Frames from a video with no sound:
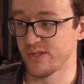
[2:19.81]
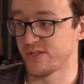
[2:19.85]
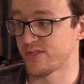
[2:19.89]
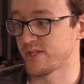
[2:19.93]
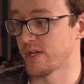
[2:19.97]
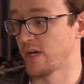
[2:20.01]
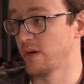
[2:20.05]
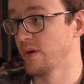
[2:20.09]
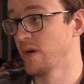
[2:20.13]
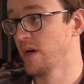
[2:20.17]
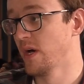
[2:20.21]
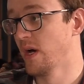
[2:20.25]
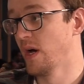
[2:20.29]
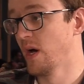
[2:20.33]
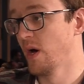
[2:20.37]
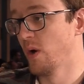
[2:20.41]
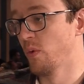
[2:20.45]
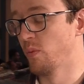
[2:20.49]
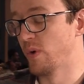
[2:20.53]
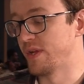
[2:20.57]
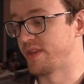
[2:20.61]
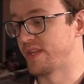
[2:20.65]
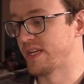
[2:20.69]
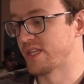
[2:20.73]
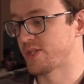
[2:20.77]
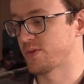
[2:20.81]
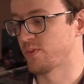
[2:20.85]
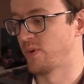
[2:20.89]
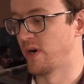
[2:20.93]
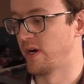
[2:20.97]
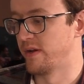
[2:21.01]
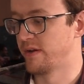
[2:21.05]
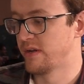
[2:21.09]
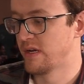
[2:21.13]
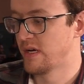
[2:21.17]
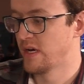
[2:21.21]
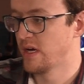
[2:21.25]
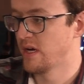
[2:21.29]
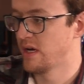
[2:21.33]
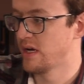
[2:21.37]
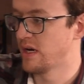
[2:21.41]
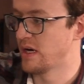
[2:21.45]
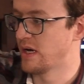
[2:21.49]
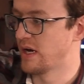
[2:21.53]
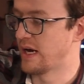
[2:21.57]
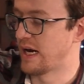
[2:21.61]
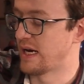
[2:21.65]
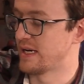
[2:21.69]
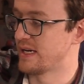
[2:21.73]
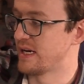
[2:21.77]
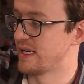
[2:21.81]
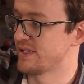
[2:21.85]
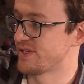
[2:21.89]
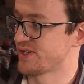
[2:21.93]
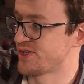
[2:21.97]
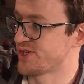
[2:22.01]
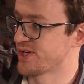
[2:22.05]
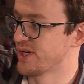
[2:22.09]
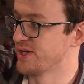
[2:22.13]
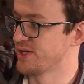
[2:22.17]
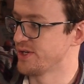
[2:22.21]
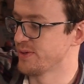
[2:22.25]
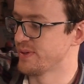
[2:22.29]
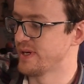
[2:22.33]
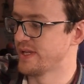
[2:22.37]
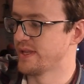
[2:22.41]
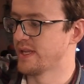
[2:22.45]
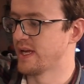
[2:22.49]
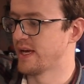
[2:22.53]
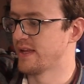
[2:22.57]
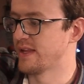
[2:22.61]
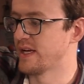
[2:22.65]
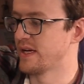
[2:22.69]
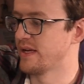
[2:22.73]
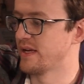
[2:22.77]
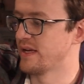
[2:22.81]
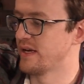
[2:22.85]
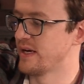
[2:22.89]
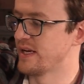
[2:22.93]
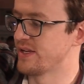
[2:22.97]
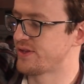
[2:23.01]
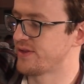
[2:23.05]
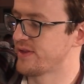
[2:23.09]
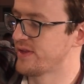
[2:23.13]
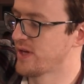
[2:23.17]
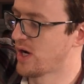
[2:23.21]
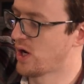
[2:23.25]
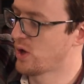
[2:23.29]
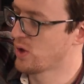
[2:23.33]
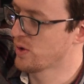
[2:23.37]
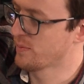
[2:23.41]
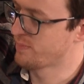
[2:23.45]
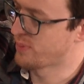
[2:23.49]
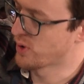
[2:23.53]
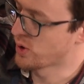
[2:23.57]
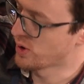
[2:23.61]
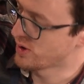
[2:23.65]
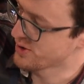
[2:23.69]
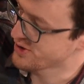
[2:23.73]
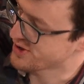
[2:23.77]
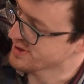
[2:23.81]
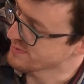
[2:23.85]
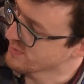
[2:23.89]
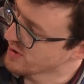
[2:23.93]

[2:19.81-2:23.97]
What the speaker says: So with this one, as I showed you in there, the whole boards